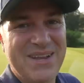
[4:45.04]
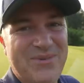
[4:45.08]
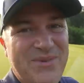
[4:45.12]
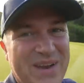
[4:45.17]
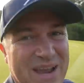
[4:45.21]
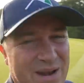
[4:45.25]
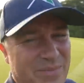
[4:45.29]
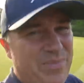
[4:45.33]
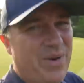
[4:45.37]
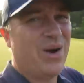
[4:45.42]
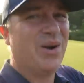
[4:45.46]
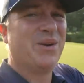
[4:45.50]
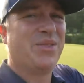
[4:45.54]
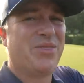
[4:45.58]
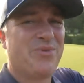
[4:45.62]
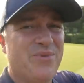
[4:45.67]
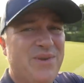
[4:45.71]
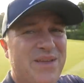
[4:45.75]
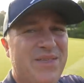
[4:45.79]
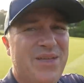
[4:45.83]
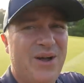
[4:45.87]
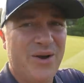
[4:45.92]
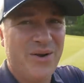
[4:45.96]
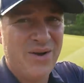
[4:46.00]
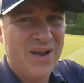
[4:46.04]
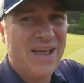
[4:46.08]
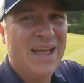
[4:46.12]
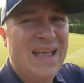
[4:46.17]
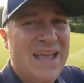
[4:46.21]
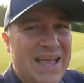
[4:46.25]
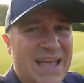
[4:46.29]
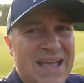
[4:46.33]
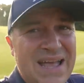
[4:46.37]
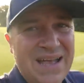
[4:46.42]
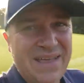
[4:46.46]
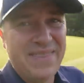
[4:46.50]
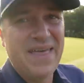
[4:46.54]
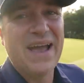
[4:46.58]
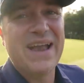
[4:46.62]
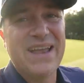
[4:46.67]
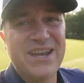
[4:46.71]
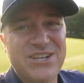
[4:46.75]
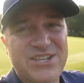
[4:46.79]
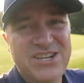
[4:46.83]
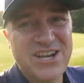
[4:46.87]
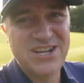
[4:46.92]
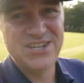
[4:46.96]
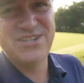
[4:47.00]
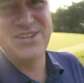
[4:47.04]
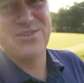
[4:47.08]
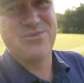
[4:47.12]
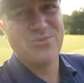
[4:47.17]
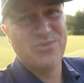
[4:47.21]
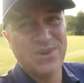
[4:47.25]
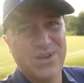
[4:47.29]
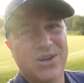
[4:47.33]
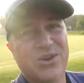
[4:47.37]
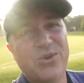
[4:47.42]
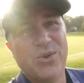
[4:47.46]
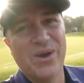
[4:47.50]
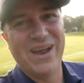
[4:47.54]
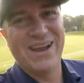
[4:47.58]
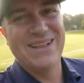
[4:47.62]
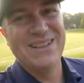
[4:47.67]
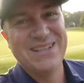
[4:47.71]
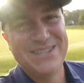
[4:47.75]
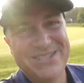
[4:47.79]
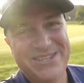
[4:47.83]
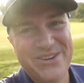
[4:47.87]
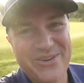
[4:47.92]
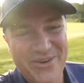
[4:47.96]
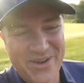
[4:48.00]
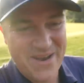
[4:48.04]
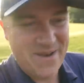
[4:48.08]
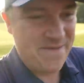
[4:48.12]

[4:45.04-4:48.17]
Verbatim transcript: We got a par three though. That can change it real quick. Let's do it.